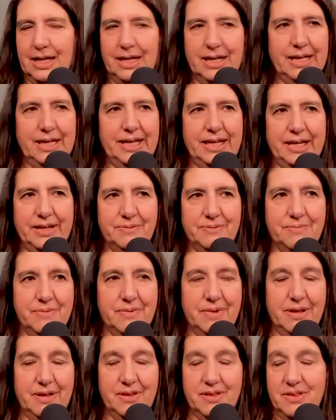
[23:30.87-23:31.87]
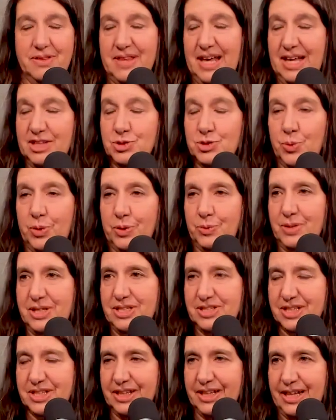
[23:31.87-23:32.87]
And that's one
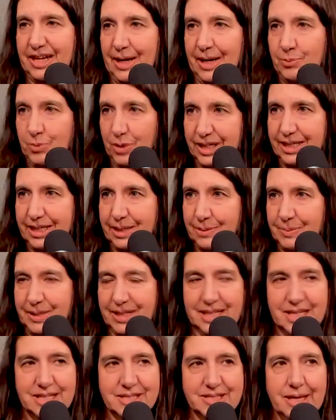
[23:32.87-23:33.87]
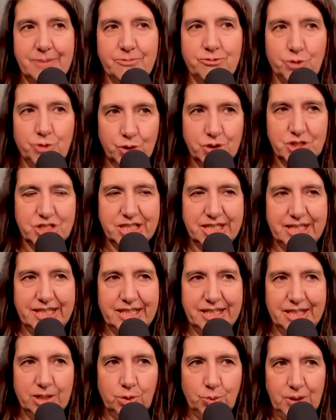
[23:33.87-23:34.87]
reason that I'm running, because I'm fortunate
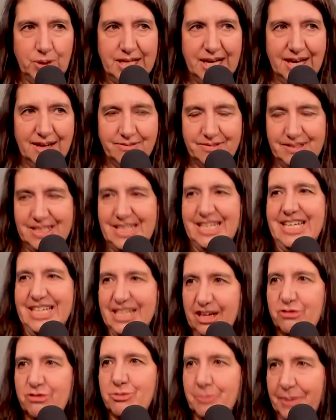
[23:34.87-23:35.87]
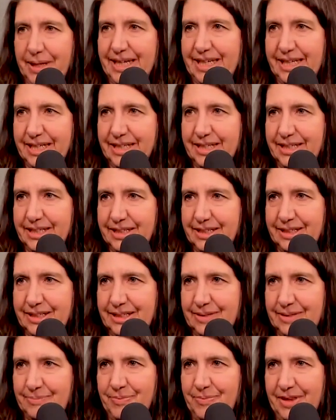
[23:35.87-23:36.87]
that we have enough money
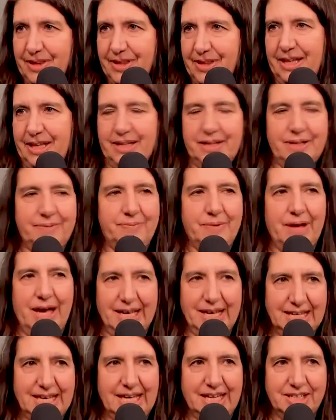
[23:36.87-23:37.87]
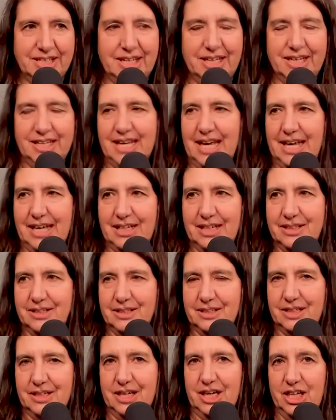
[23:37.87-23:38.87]
that I can dedicate
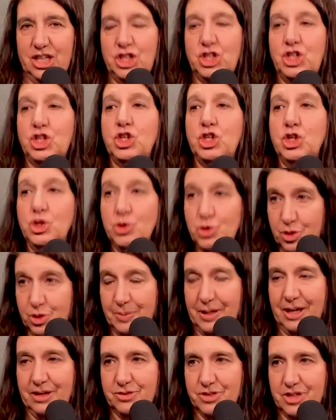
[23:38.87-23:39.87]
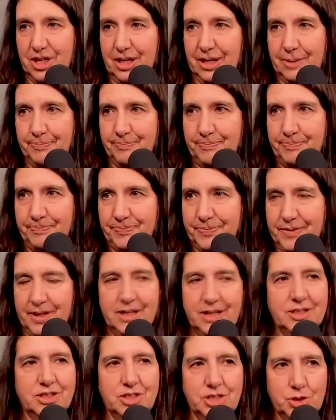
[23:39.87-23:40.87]
a huge amount of time
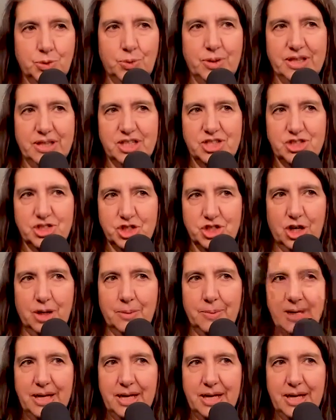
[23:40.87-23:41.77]
to doing this job.